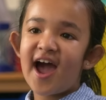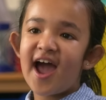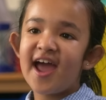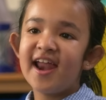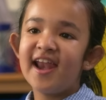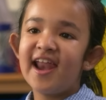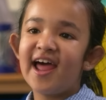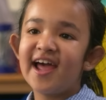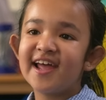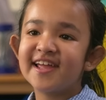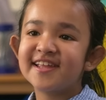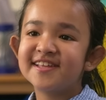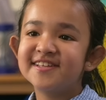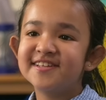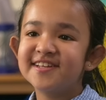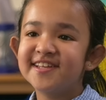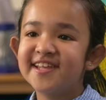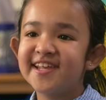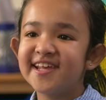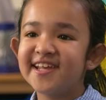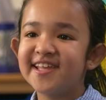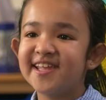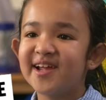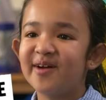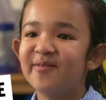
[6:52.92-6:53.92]
I'd like to
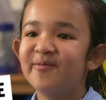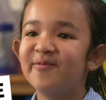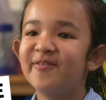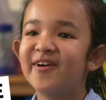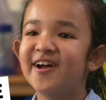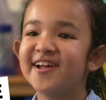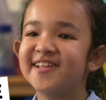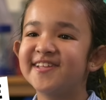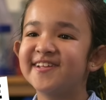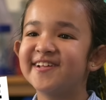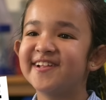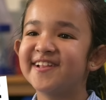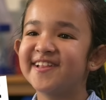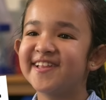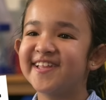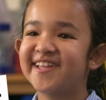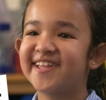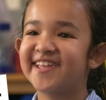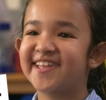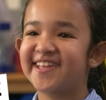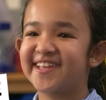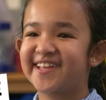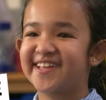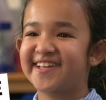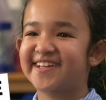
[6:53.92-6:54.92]
see some
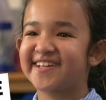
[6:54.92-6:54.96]
Russells.